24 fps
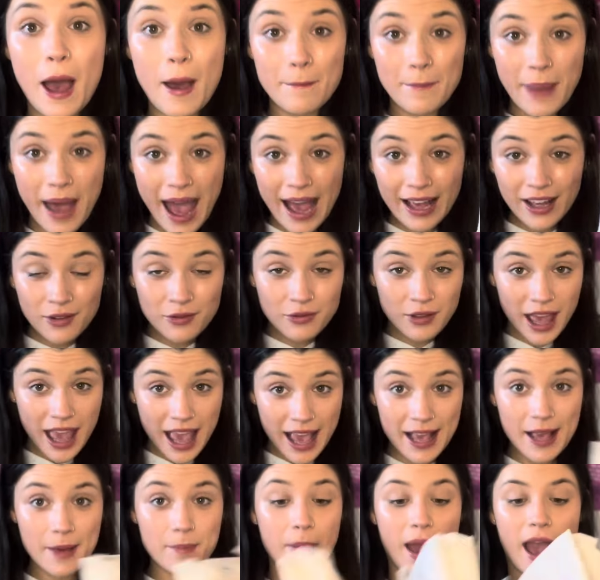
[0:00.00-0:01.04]
A pack of
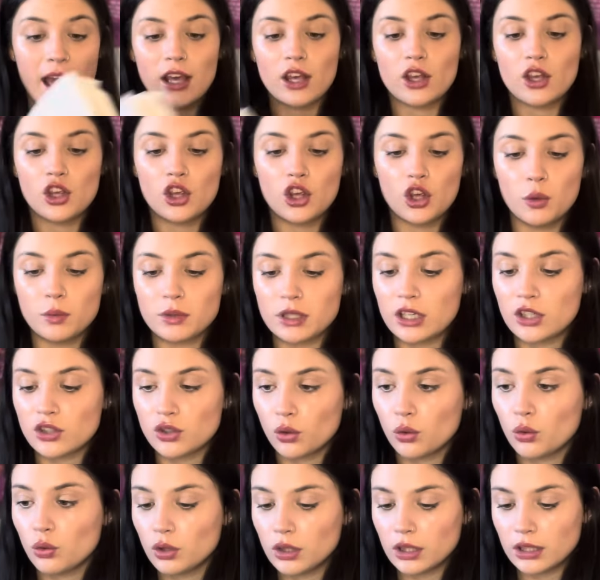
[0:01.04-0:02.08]
8 packing cubes and it's
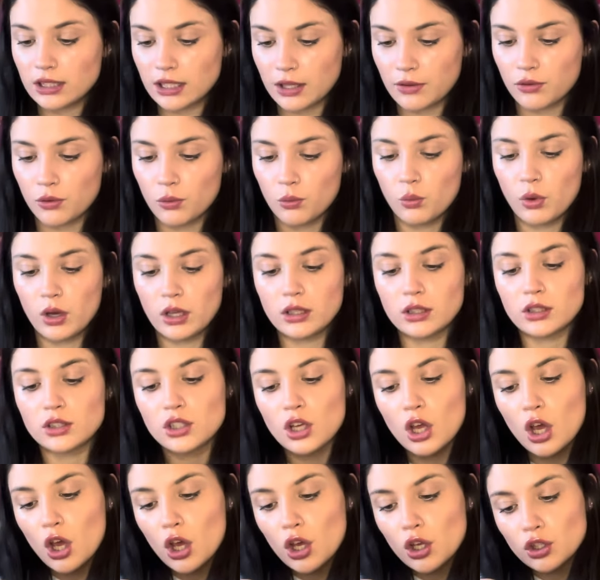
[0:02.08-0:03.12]
all different ones.
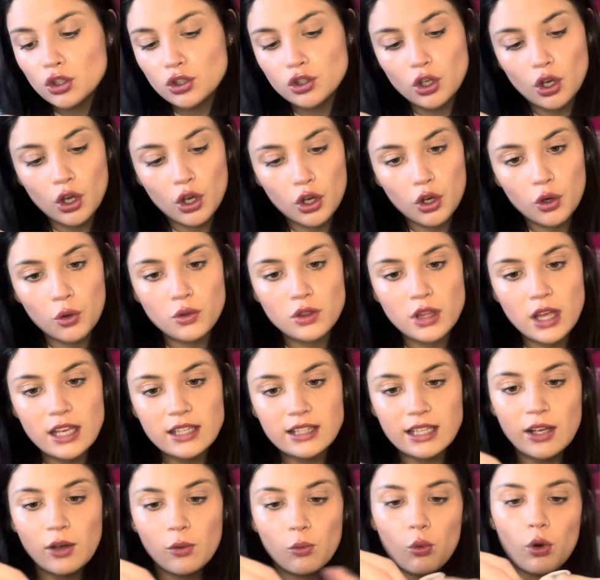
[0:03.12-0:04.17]
So there's
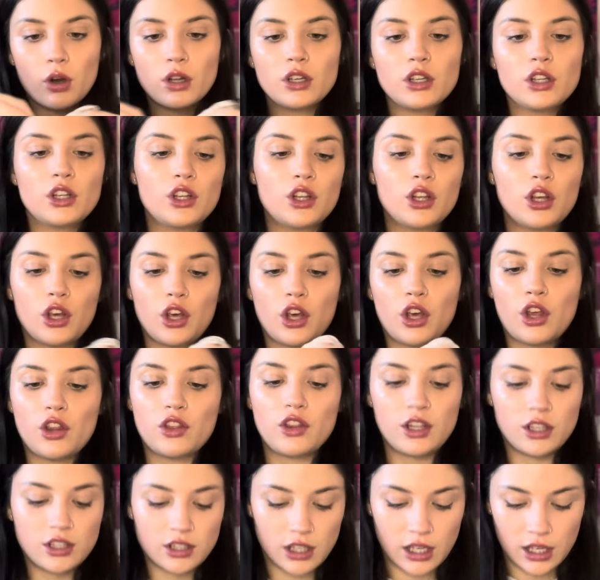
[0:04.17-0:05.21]
like one here,
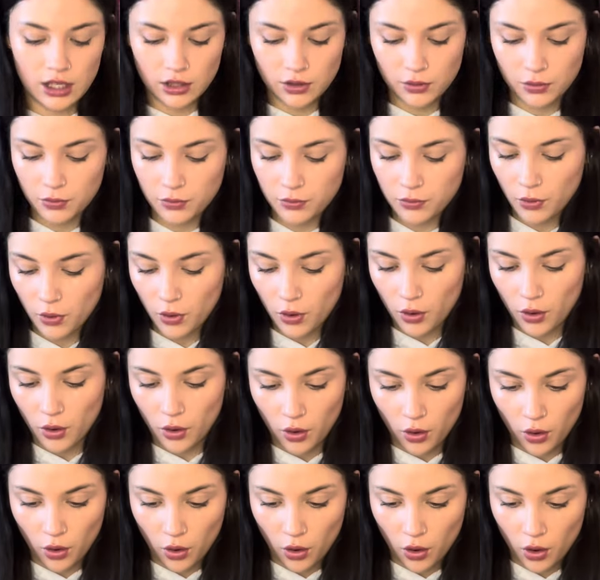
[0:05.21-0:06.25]
this is
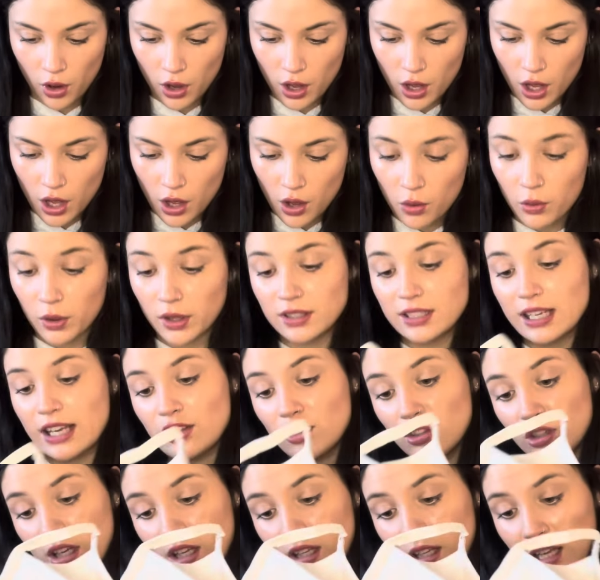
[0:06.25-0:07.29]
for, well it says
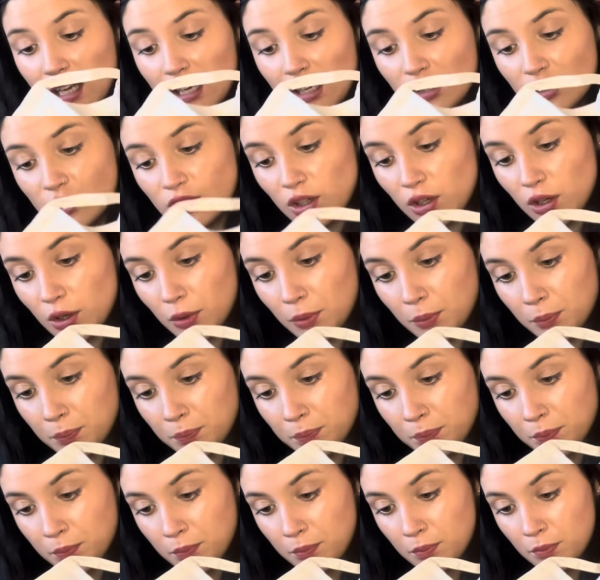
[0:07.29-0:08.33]
on it like, so
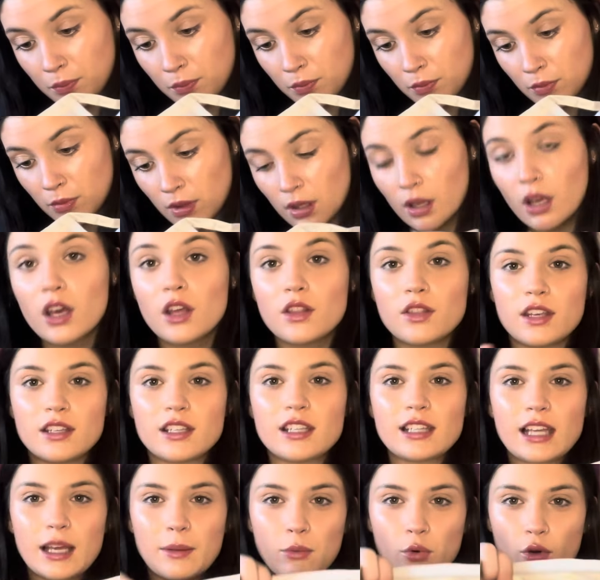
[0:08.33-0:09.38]
this is
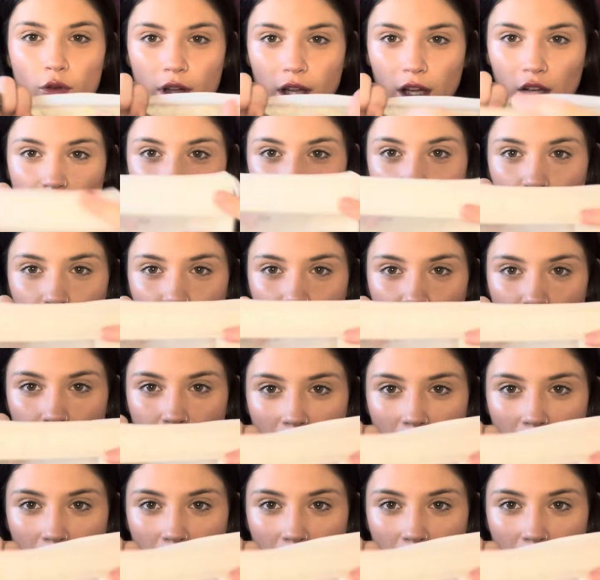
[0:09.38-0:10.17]
like more like a toiletry